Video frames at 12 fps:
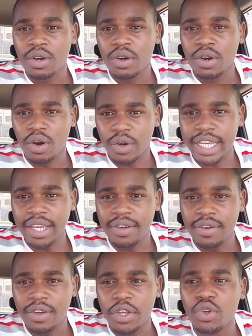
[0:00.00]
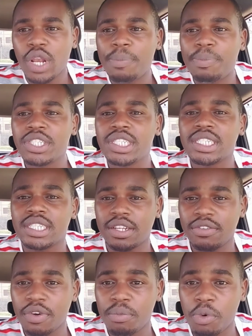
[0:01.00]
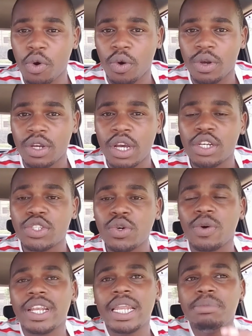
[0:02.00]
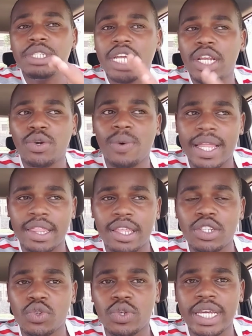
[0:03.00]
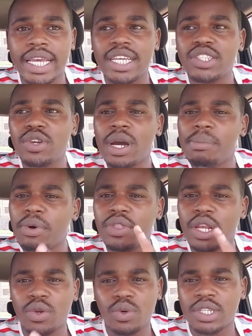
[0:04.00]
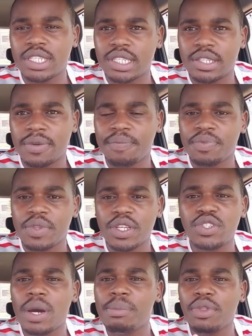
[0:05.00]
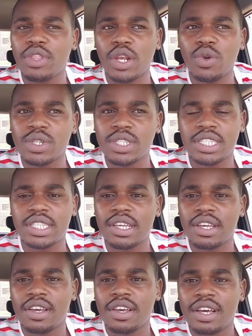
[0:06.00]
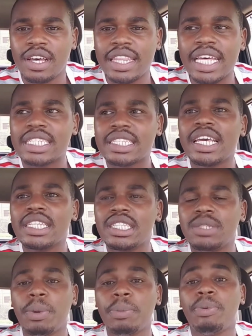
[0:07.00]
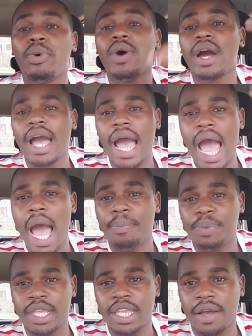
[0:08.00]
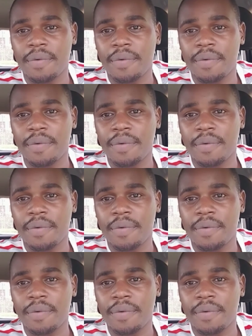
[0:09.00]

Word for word: Okay? You'll appreciate it even more. So let me tell you one thing today. It's not about the looks. It's not about the looks that gets people up here.